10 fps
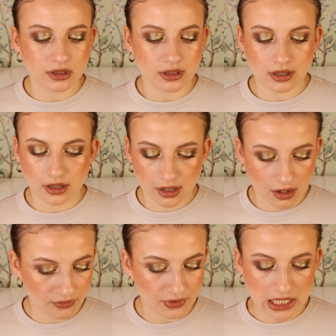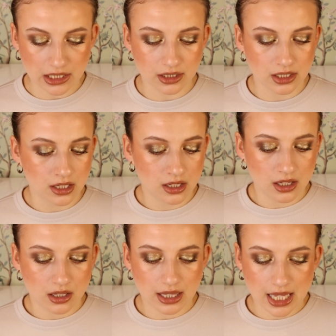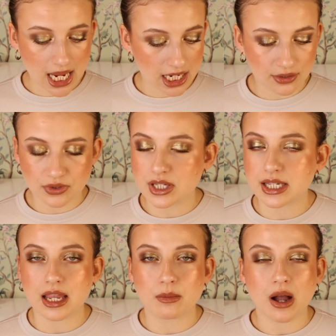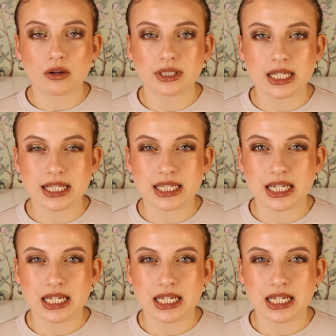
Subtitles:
Nothing negative to say about this.